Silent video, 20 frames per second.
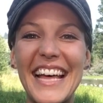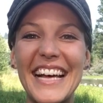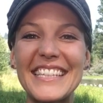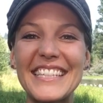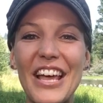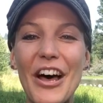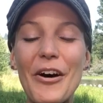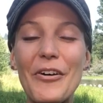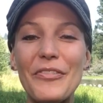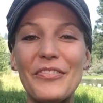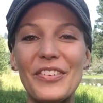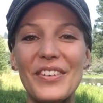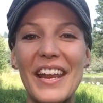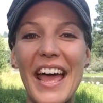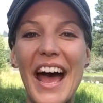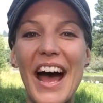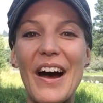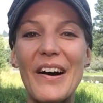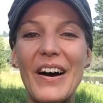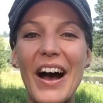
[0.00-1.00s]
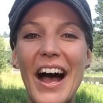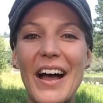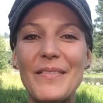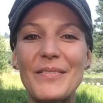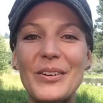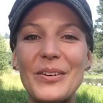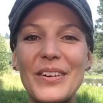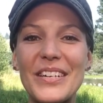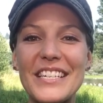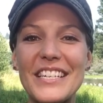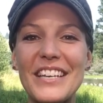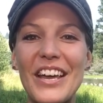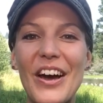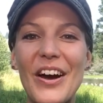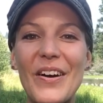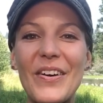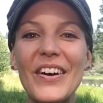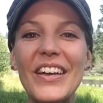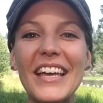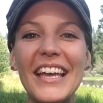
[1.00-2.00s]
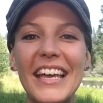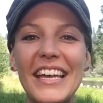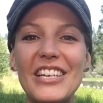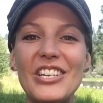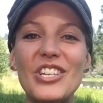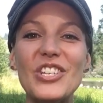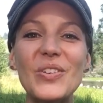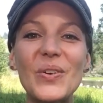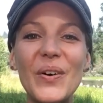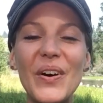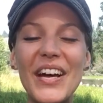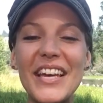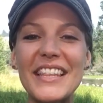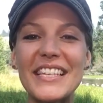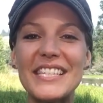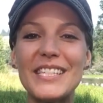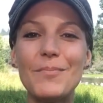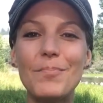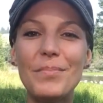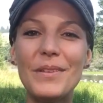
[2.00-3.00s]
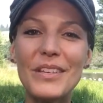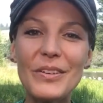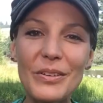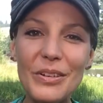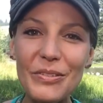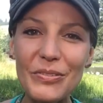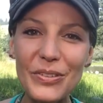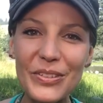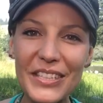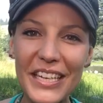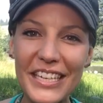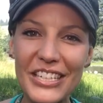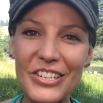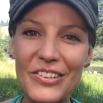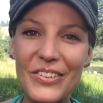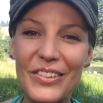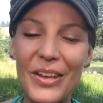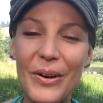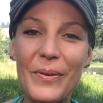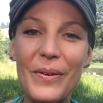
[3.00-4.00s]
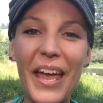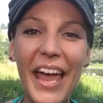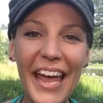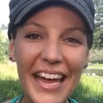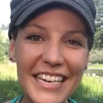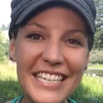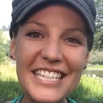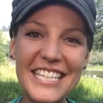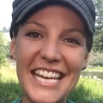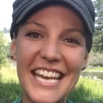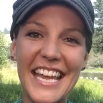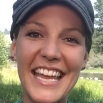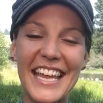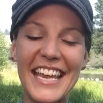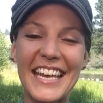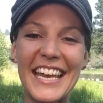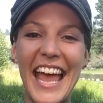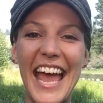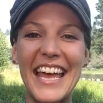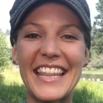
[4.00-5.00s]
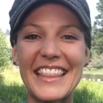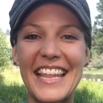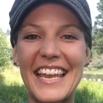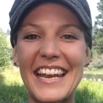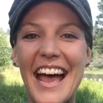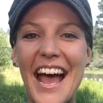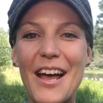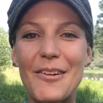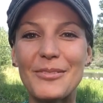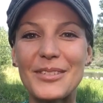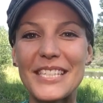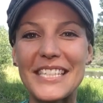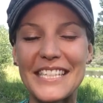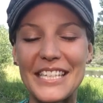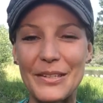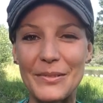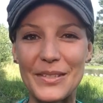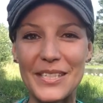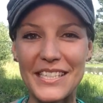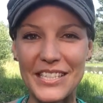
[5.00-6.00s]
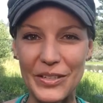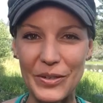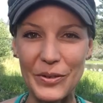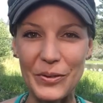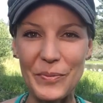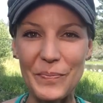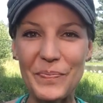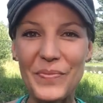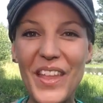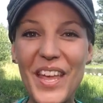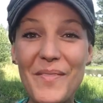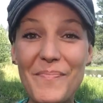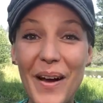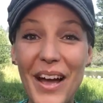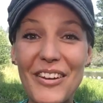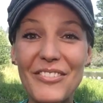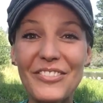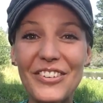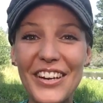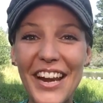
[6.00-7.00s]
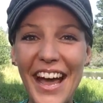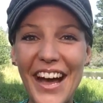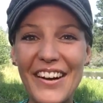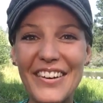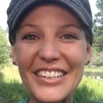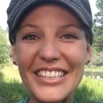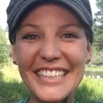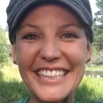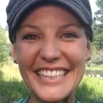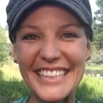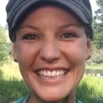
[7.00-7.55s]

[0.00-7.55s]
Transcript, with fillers: that's all for now. I'm going to go enjoy this beautiful nature location and then I will see you soon. Bye for now.